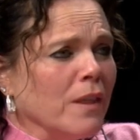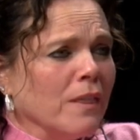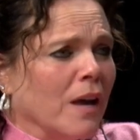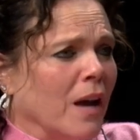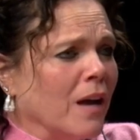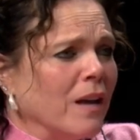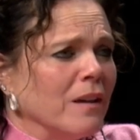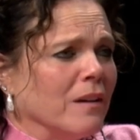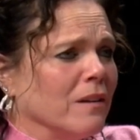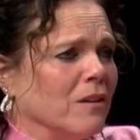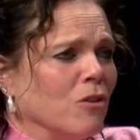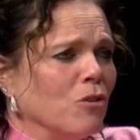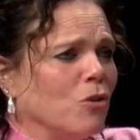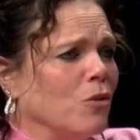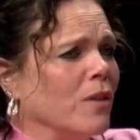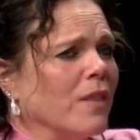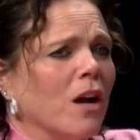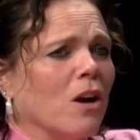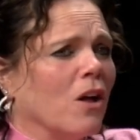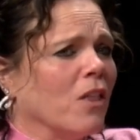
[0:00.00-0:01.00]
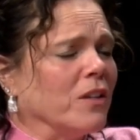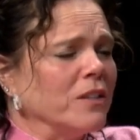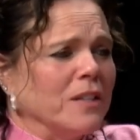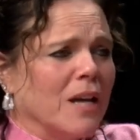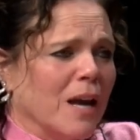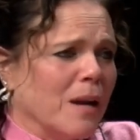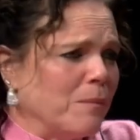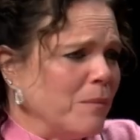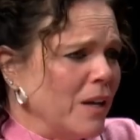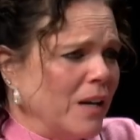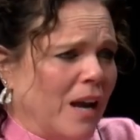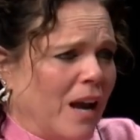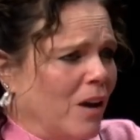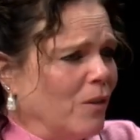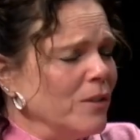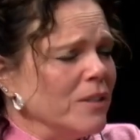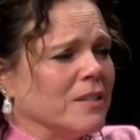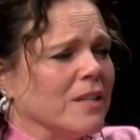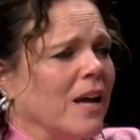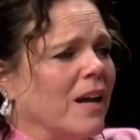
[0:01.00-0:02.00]
that all the time, then how
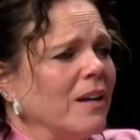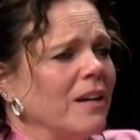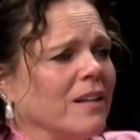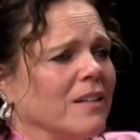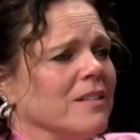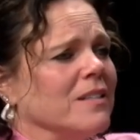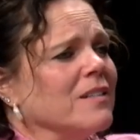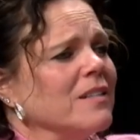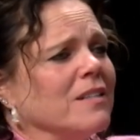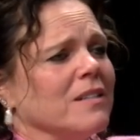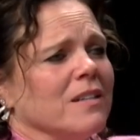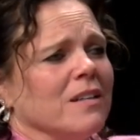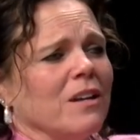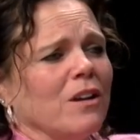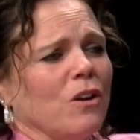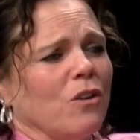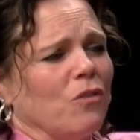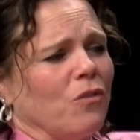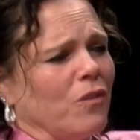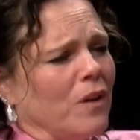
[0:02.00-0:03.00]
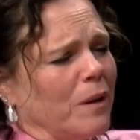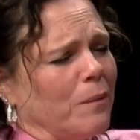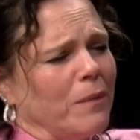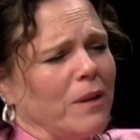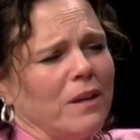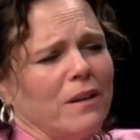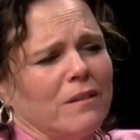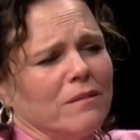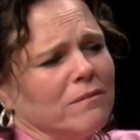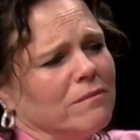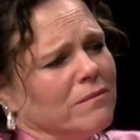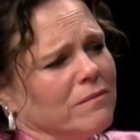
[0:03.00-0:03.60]
is that consistent in your family? And